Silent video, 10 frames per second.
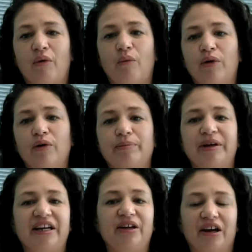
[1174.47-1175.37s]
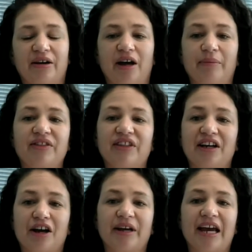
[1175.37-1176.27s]
will be a big thing
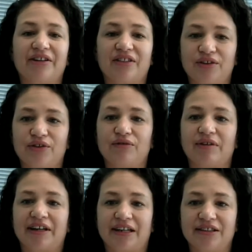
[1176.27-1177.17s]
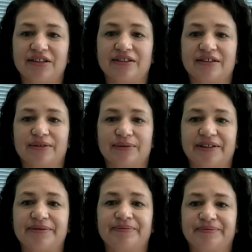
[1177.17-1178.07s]
coming out of these new regulations as
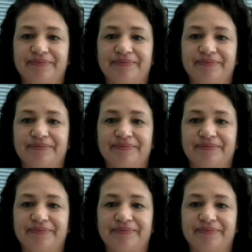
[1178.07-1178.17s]
well.